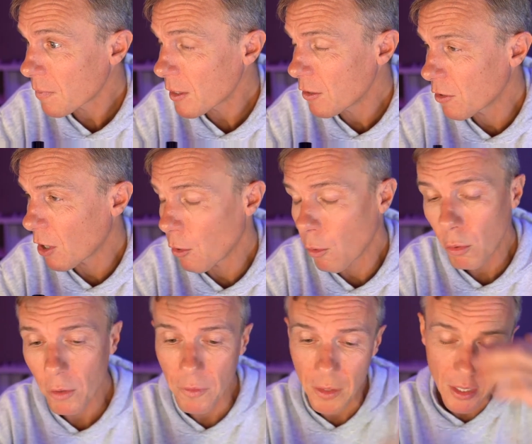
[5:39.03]
So
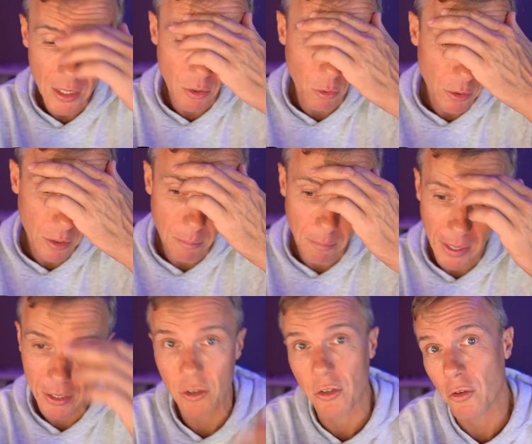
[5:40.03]
all of the
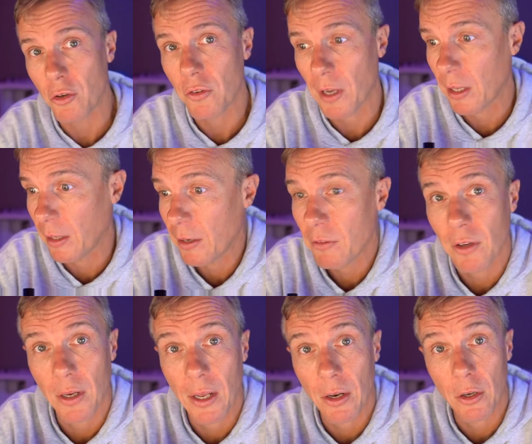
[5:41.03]
major news outlets,
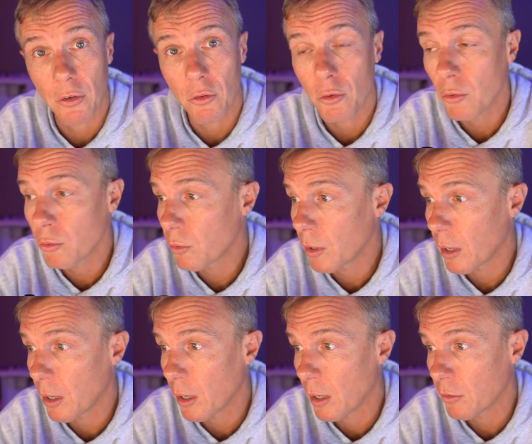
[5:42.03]
and I do
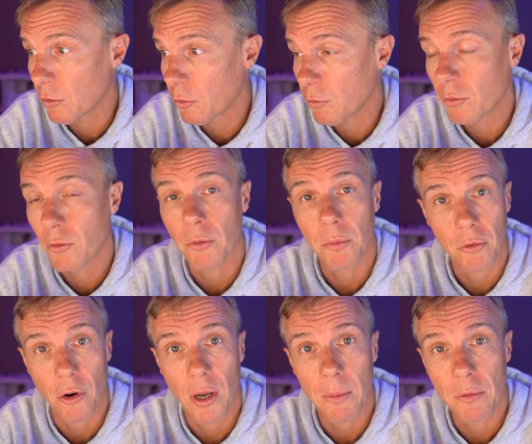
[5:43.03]

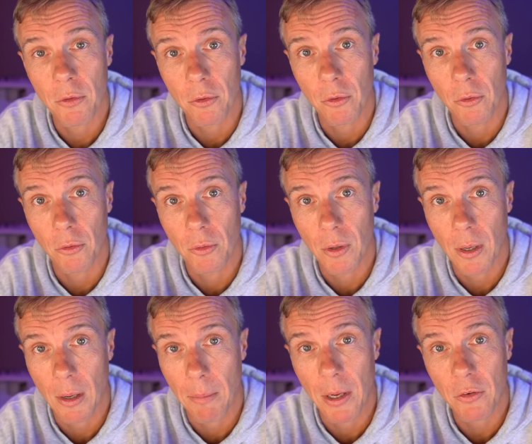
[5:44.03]
subscribe to
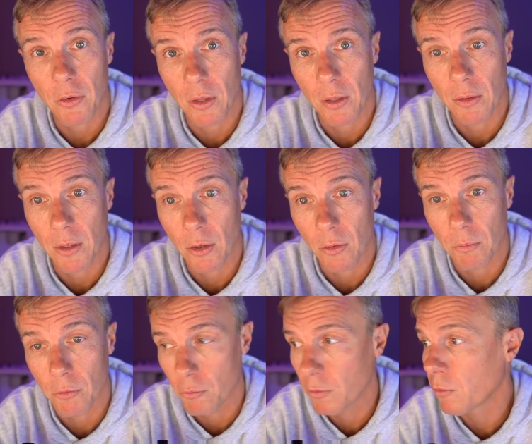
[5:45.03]
a bunch of the
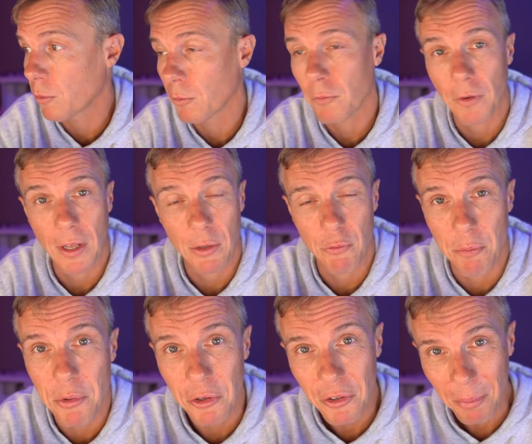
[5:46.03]
sort of fairly
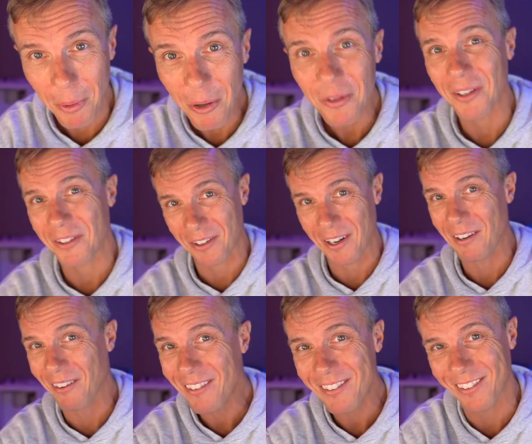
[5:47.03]
reputable
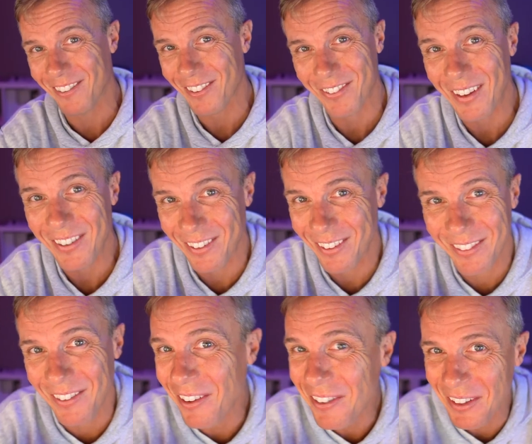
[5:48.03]
Australian ones, because let's face it, there's
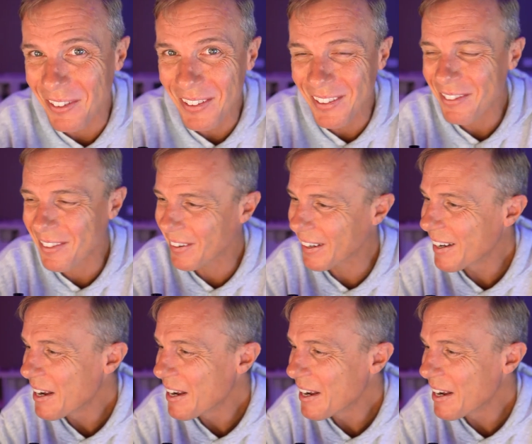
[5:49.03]
some dodgy ones everywhere.